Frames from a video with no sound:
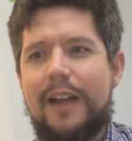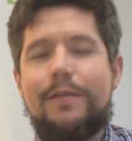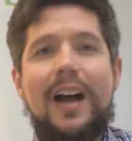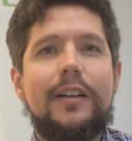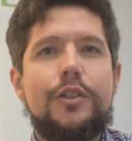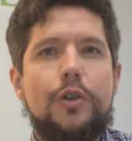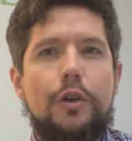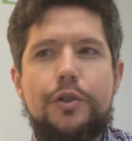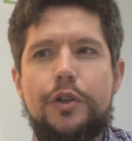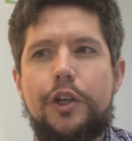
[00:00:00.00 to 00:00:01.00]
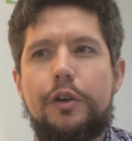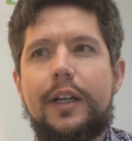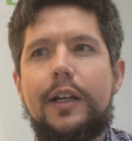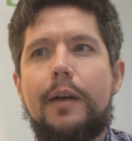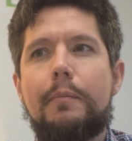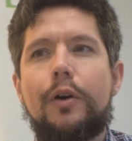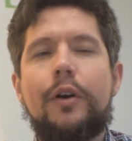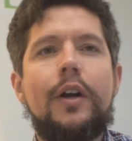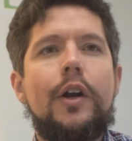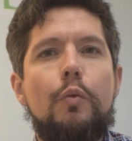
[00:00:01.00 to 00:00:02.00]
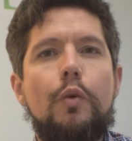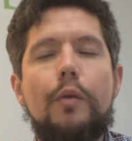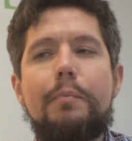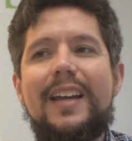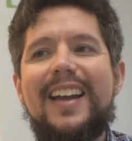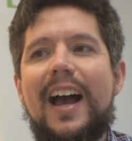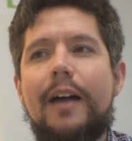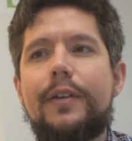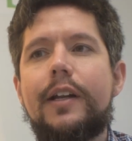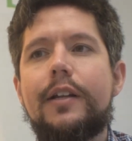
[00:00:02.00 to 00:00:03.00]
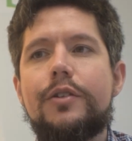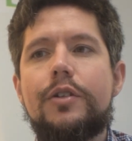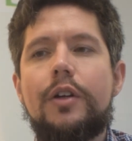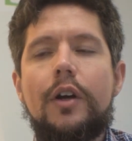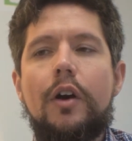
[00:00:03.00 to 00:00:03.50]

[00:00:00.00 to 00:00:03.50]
valid Social Security number will be evidenced